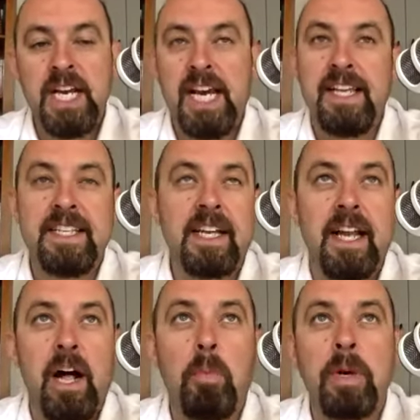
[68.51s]
And he's going
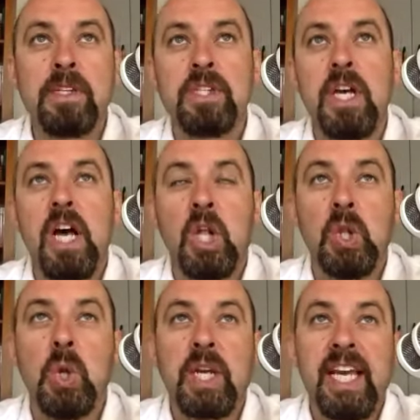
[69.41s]
to help us
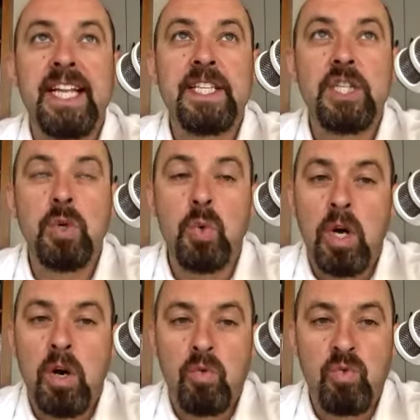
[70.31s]
look
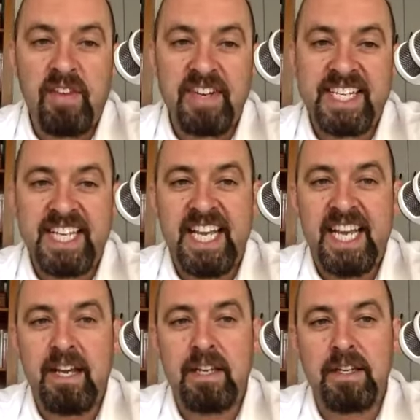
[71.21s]
into Revit
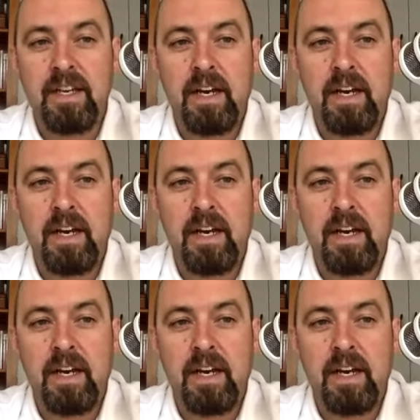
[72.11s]
and